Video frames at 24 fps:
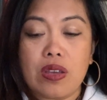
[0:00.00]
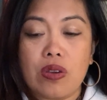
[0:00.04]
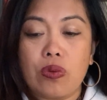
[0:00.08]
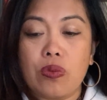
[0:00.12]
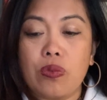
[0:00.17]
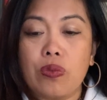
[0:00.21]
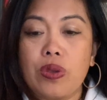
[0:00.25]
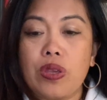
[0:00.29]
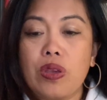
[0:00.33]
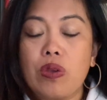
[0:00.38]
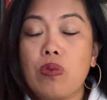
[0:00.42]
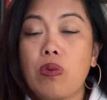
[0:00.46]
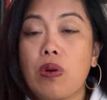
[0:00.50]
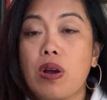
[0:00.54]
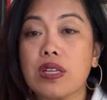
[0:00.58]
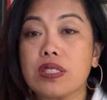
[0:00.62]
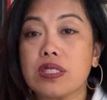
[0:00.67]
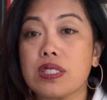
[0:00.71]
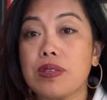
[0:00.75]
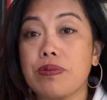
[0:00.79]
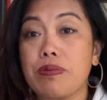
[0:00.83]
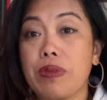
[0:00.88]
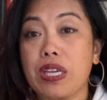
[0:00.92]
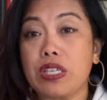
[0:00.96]
We want
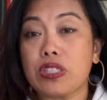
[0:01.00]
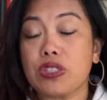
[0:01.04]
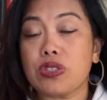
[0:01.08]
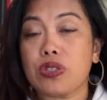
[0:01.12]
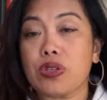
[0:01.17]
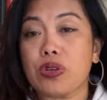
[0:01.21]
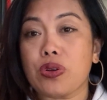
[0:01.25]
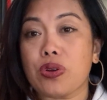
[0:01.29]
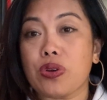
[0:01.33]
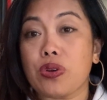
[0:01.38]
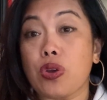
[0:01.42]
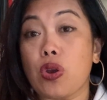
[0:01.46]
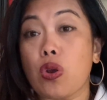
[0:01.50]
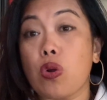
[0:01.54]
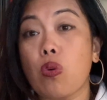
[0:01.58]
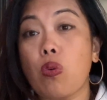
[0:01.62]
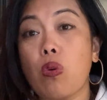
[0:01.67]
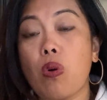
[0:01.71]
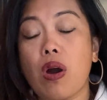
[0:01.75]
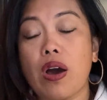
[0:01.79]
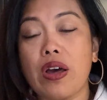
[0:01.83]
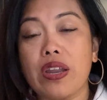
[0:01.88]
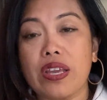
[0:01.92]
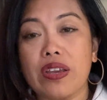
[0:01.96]
to make sure your
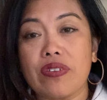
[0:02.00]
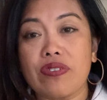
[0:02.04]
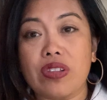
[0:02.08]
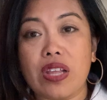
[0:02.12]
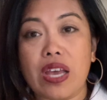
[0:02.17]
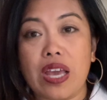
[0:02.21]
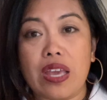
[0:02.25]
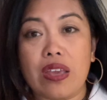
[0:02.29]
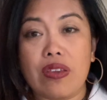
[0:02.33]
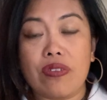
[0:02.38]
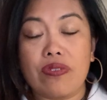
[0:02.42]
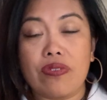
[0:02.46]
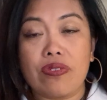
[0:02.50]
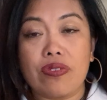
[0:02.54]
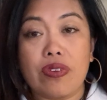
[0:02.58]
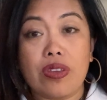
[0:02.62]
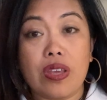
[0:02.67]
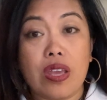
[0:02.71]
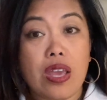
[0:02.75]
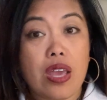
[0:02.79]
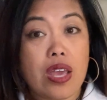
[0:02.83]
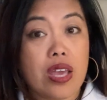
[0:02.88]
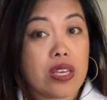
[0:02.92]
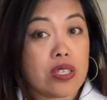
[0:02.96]
quality of life
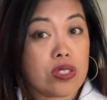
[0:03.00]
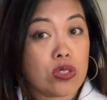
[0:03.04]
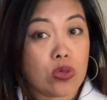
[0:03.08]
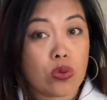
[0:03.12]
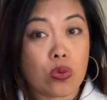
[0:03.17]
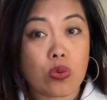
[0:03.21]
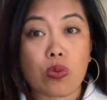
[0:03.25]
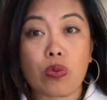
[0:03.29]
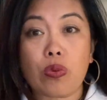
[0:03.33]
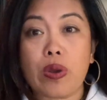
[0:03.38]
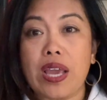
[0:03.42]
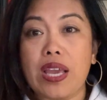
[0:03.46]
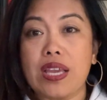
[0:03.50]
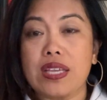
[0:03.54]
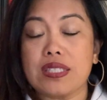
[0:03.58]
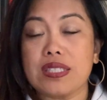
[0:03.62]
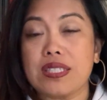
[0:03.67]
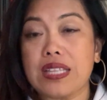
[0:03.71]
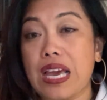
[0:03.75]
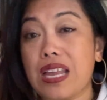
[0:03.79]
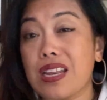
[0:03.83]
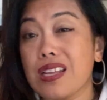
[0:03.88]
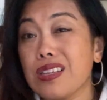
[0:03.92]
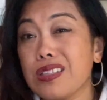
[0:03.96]
is great.
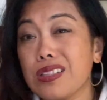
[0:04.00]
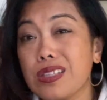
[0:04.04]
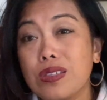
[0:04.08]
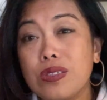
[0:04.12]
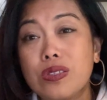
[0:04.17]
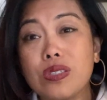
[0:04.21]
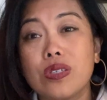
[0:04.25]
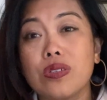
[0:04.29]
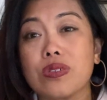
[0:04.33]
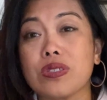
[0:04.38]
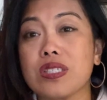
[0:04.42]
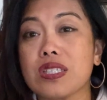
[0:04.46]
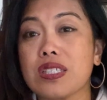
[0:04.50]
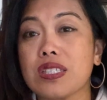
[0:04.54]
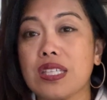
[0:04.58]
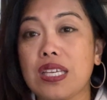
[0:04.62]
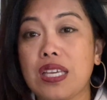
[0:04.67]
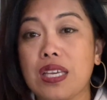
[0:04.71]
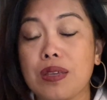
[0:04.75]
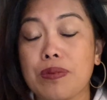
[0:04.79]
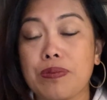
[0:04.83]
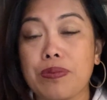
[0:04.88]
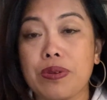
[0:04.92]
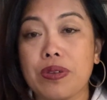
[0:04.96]
That includes your
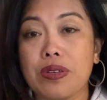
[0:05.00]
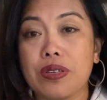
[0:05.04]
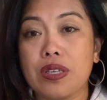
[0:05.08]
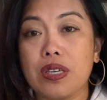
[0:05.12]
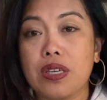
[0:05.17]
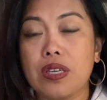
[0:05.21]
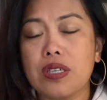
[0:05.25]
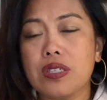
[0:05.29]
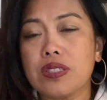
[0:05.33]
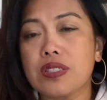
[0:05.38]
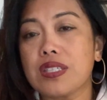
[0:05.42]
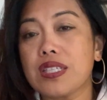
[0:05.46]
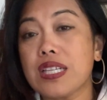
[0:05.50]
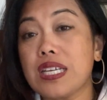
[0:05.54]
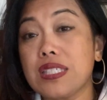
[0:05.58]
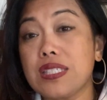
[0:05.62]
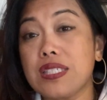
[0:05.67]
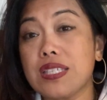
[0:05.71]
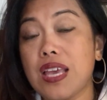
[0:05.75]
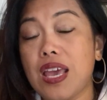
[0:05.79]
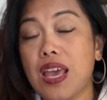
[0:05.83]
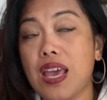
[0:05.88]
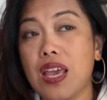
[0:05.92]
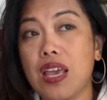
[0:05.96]
sleep. So let's
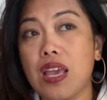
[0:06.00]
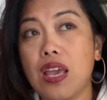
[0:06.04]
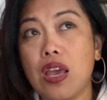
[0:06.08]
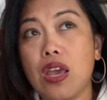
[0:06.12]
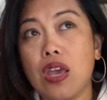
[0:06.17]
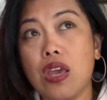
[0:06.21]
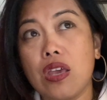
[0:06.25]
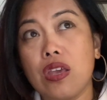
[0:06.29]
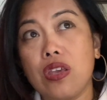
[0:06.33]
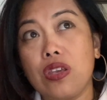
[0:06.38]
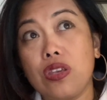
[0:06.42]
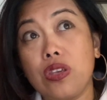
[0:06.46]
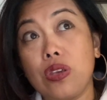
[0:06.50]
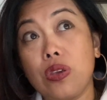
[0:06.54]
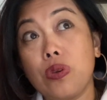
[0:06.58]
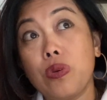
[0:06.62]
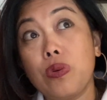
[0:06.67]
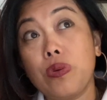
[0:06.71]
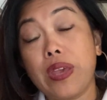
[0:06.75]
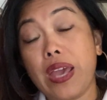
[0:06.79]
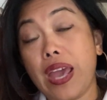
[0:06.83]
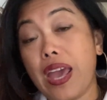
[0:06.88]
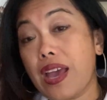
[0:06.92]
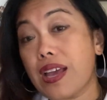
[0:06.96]
say
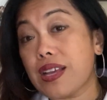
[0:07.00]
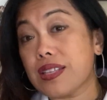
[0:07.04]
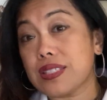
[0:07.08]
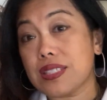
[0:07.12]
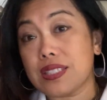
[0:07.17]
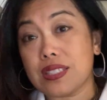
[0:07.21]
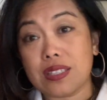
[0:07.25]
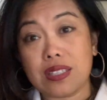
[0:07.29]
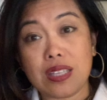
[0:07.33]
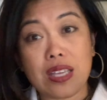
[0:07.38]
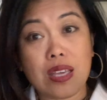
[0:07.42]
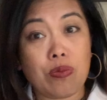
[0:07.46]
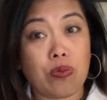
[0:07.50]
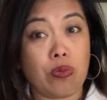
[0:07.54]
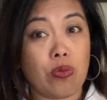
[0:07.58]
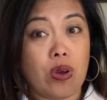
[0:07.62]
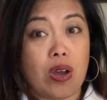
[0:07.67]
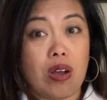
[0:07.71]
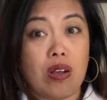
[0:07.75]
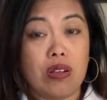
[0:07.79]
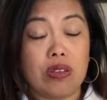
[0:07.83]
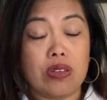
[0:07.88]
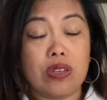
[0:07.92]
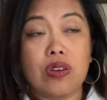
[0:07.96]
you can't sleep
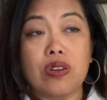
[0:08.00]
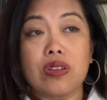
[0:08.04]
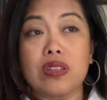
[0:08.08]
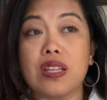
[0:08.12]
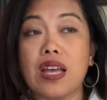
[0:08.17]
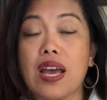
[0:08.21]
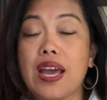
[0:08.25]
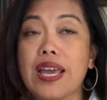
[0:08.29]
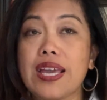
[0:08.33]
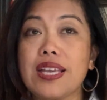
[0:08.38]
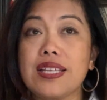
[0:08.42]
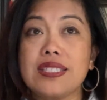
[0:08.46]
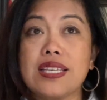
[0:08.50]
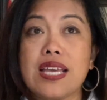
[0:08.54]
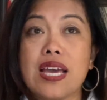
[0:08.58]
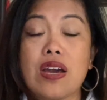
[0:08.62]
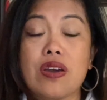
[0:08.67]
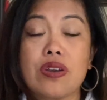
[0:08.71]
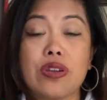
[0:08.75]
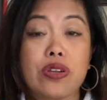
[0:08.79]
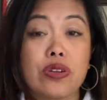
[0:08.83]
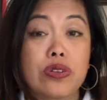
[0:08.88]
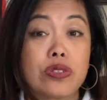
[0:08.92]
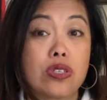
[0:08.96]
well. You're lying
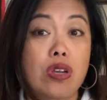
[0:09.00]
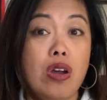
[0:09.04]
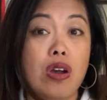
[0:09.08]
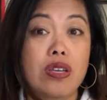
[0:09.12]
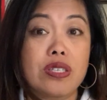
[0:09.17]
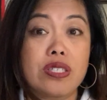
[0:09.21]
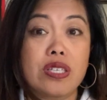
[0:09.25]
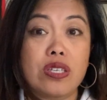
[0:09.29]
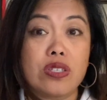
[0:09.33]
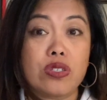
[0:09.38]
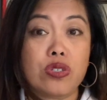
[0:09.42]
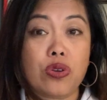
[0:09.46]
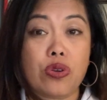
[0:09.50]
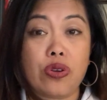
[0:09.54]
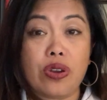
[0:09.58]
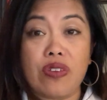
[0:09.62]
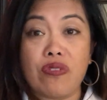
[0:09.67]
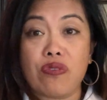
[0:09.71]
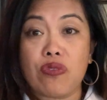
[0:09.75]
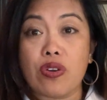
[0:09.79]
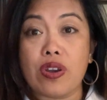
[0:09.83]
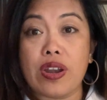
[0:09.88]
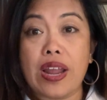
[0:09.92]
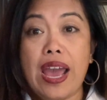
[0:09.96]
down and you're tossing and turning
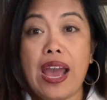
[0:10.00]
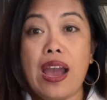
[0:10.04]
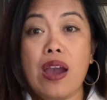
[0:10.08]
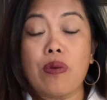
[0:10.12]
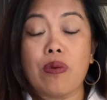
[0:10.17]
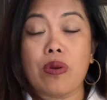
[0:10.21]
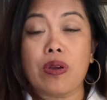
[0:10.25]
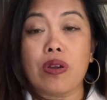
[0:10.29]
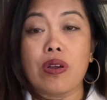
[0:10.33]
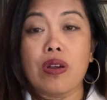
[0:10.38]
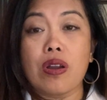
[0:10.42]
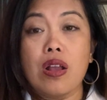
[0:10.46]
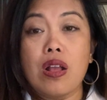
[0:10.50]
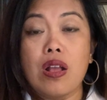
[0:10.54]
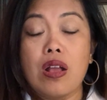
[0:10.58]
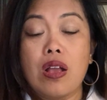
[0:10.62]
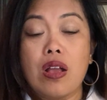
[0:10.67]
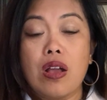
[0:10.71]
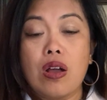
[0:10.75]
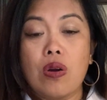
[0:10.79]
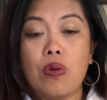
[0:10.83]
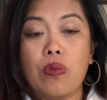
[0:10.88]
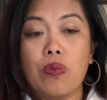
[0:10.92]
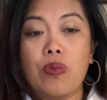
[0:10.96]
for an hour.
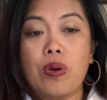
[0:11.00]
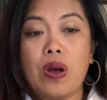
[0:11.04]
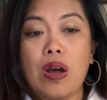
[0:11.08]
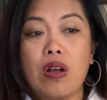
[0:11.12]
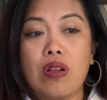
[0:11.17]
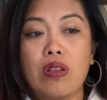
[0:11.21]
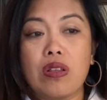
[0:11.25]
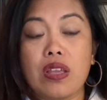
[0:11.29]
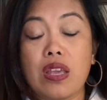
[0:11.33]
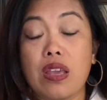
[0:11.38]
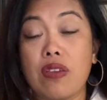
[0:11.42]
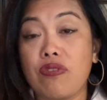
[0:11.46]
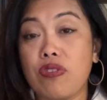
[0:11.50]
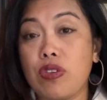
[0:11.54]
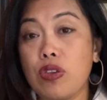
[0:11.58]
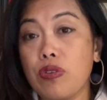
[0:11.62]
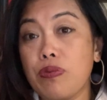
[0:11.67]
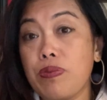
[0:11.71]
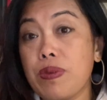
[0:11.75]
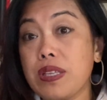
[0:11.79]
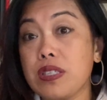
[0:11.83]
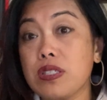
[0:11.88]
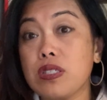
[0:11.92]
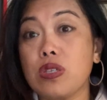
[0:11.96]
Well, if you've
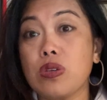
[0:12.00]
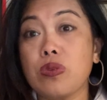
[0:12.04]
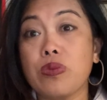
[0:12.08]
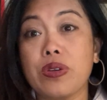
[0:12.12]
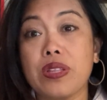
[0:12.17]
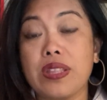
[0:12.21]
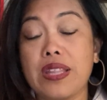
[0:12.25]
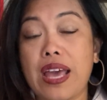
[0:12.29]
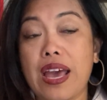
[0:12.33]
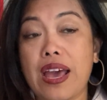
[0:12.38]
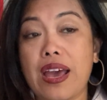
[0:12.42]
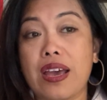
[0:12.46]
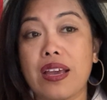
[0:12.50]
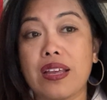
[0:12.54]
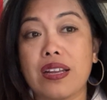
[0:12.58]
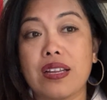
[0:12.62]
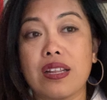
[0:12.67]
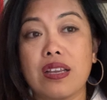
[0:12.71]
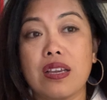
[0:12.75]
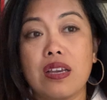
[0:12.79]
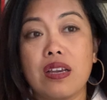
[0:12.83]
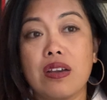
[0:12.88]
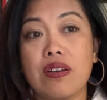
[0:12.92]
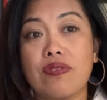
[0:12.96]
been doing that
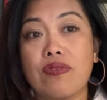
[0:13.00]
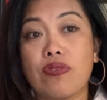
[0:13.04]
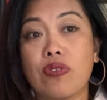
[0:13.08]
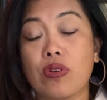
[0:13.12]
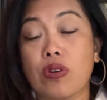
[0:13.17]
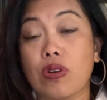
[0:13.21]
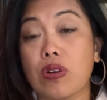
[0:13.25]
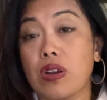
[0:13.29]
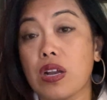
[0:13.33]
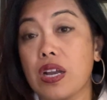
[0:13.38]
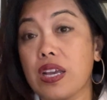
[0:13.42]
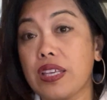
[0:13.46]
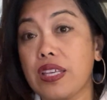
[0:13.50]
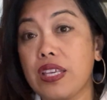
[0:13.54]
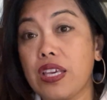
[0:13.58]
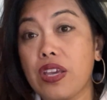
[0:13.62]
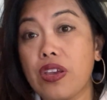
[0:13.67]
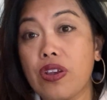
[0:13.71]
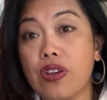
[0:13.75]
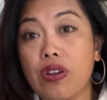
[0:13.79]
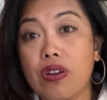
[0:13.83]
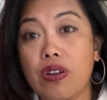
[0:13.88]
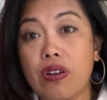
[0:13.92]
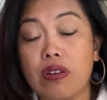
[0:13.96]
for a
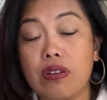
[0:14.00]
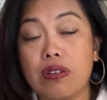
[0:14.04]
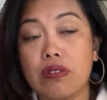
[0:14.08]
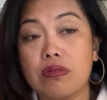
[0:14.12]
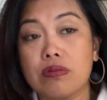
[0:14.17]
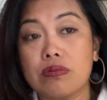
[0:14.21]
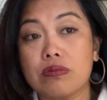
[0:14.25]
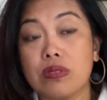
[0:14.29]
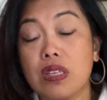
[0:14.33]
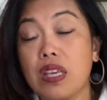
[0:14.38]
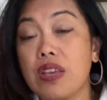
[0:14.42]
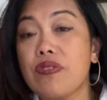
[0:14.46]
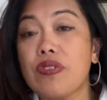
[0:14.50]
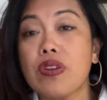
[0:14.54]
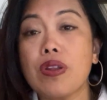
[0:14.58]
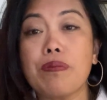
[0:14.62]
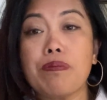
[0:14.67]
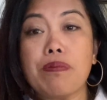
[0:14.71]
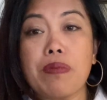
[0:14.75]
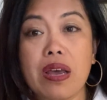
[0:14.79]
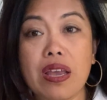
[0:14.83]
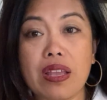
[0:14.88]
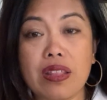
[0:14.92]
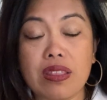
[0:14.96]
year, even a
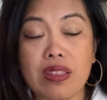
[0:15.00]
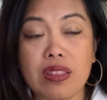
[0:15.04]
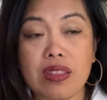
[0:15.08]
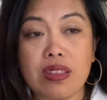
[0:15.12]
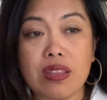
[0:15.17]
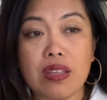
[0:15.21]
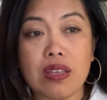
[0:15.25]
month,